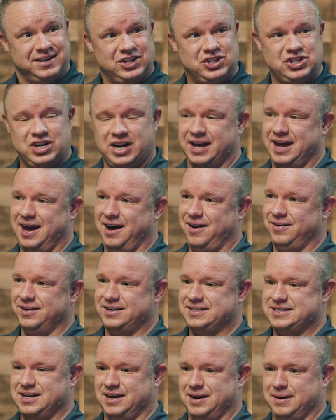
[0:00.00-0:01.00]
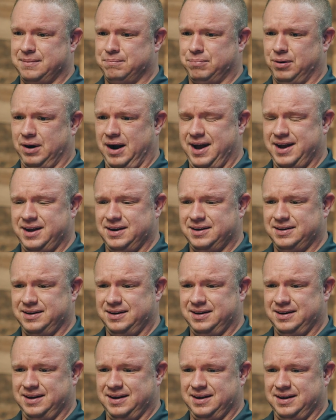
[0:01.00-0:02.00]
check out Bright
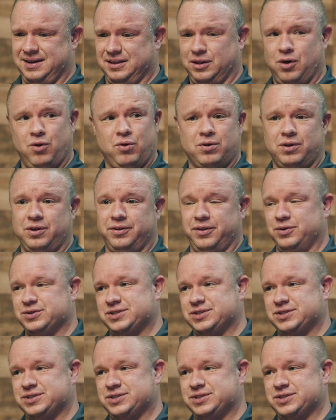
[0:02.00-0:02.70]
Local.